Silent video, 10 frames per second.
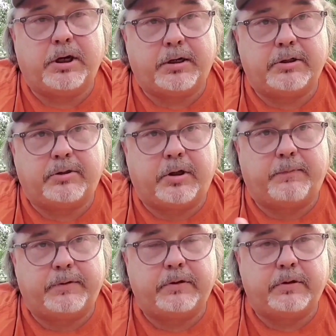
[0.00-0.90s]
chicken
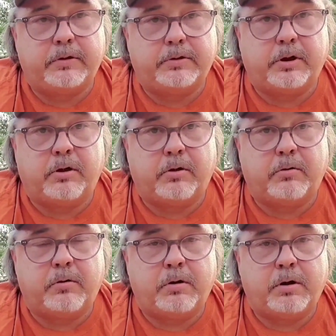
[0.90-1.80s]
strips.
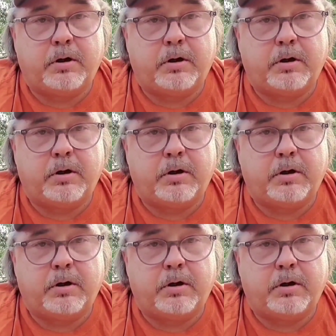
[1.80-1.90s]
So